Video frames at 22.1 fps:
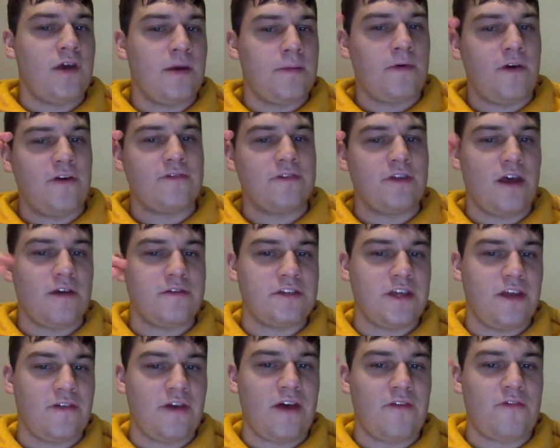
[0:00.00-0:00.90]
up.
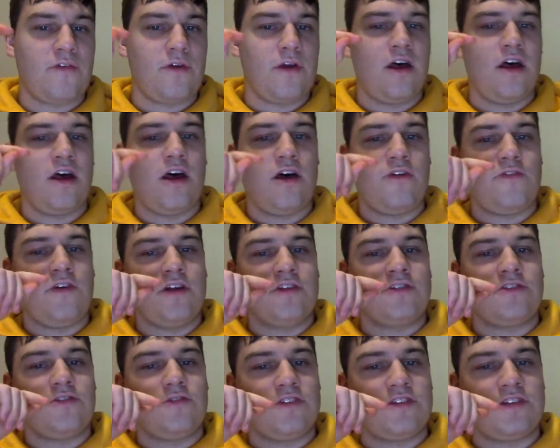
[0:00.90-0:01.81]
Obviously, I've got
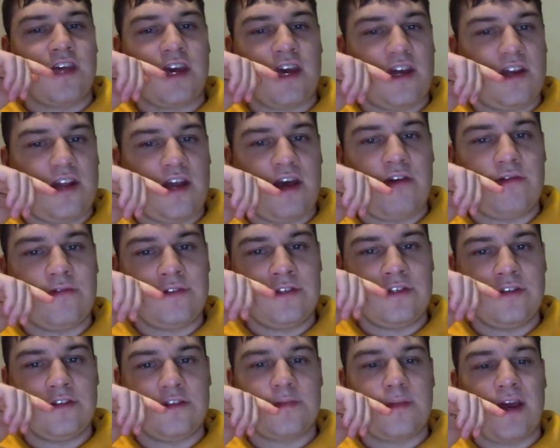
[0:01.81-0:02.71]
Alfonso in second now
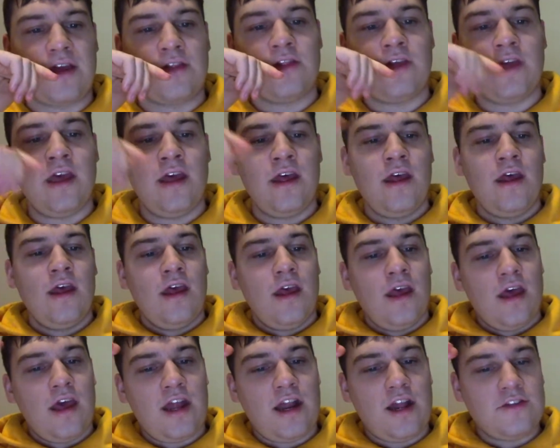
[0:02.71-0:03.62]
to Spike Lee.
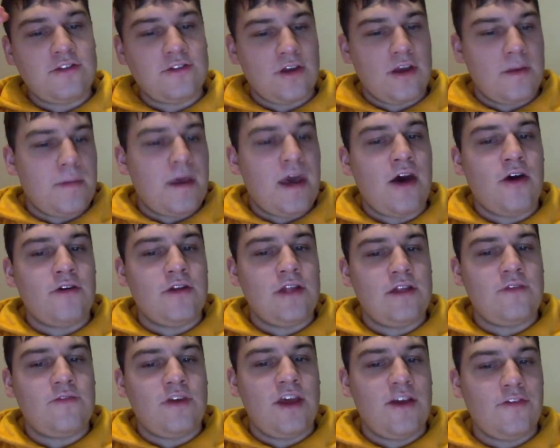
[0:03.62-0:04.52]
And I took him out
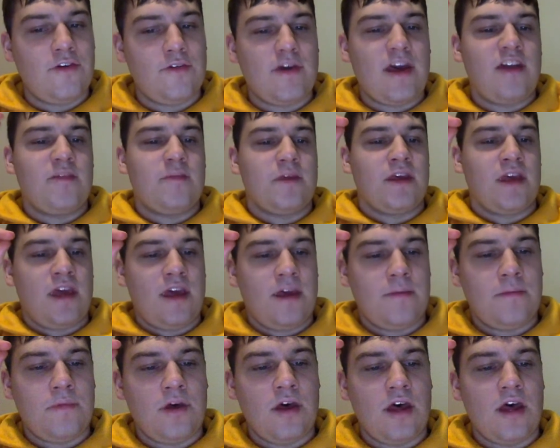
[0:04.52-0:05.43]
in favor of Adam
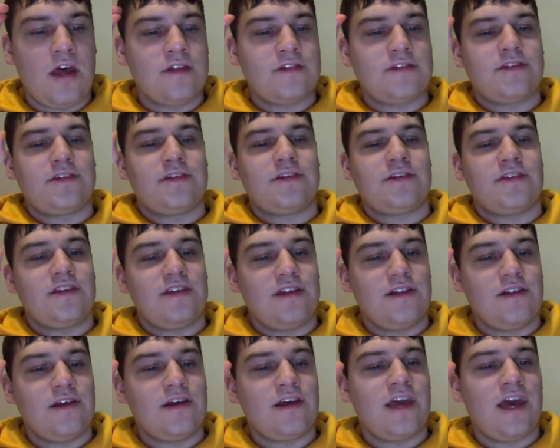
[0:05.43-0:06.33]
McKay. But
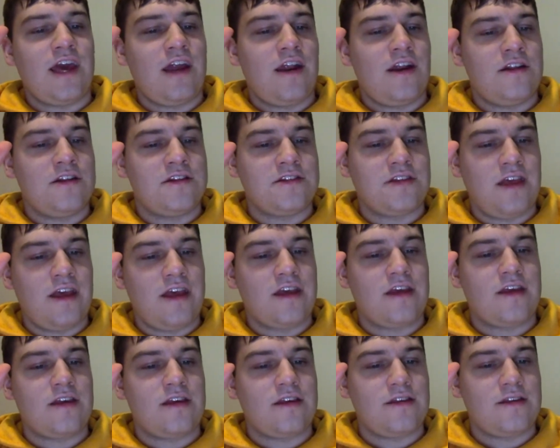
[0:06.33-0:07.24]
you look at it, it's
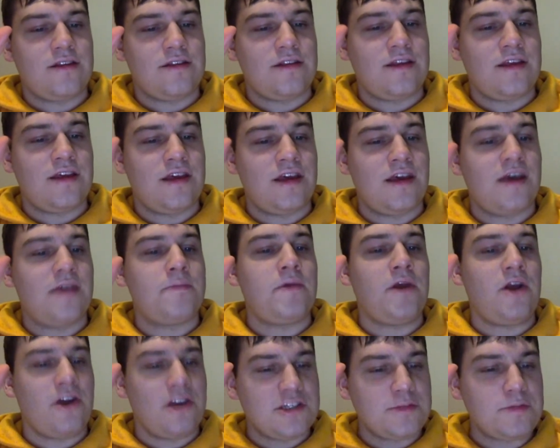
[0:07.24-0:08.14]
like, yeah,
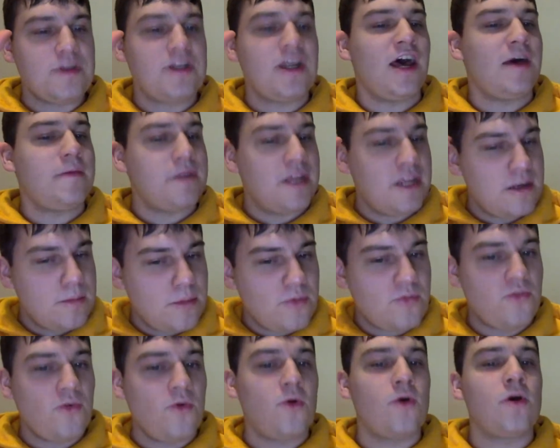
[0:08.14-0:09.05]
Barry's been nominated
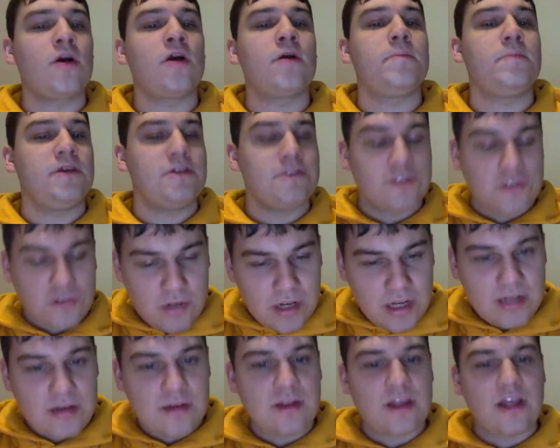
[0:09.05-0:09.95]
before. Beale
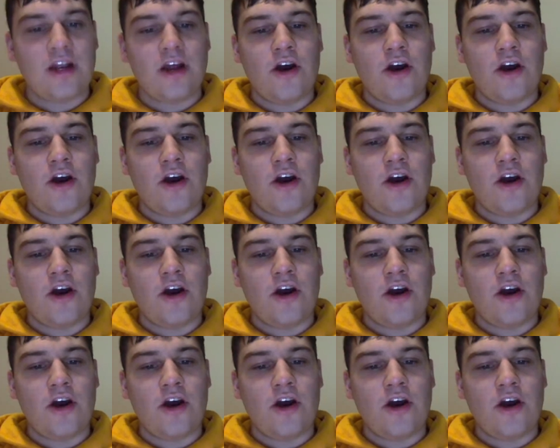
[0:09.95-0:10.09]
Street,